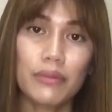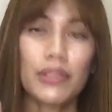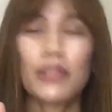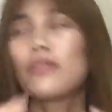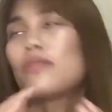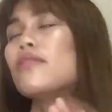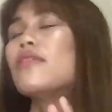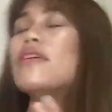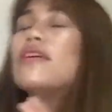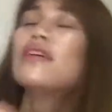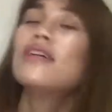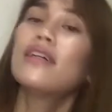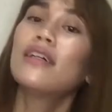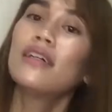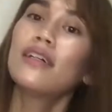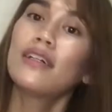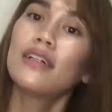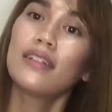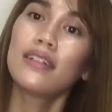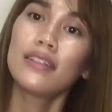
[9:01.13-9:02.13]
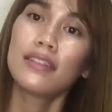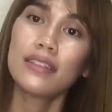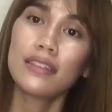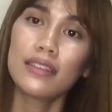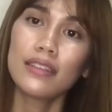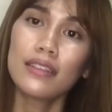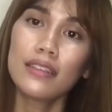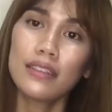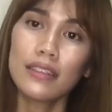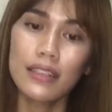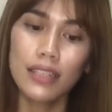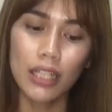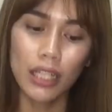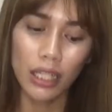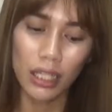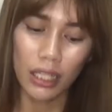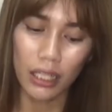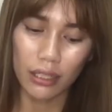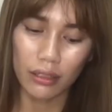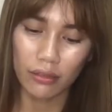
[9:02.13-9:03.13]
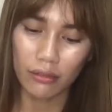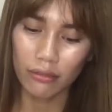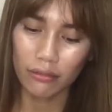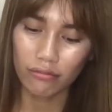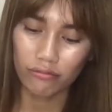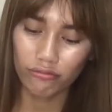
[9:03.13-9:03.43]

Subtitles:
So yeah.